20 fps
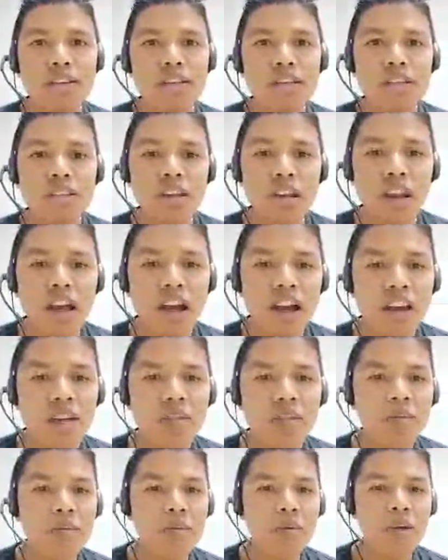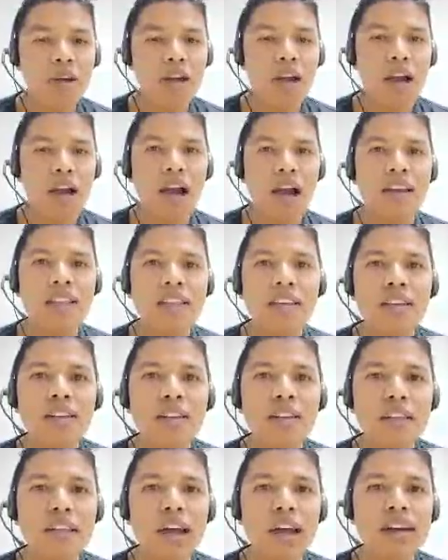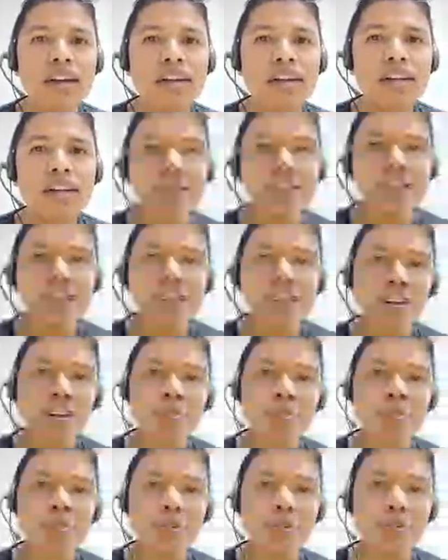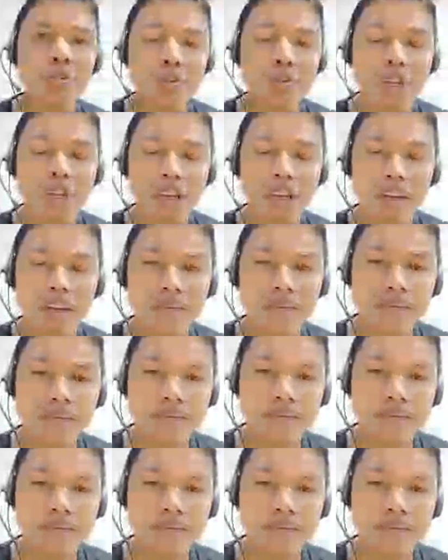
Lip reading: this live. I think that is enough for today.